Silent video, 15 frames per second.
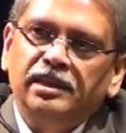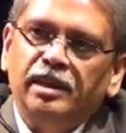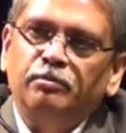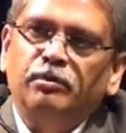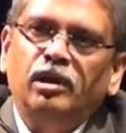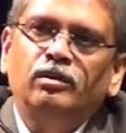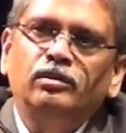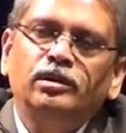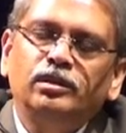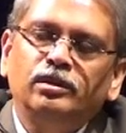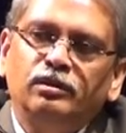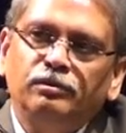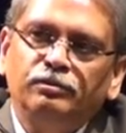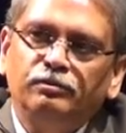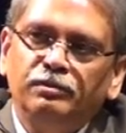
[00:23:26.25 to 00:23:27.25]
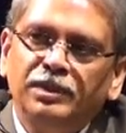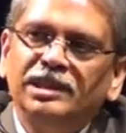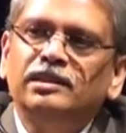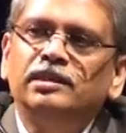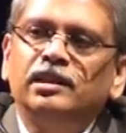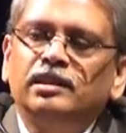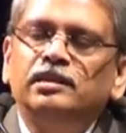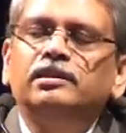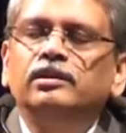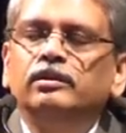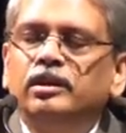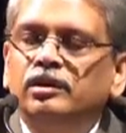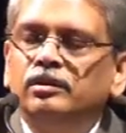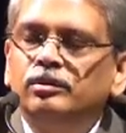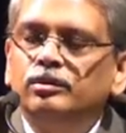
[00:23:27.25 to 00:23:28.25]
the amount of business you
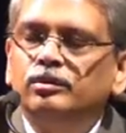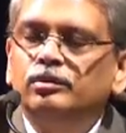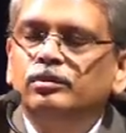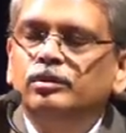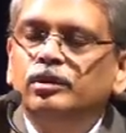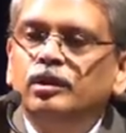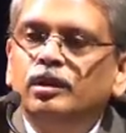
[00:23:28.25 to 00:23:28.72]
can do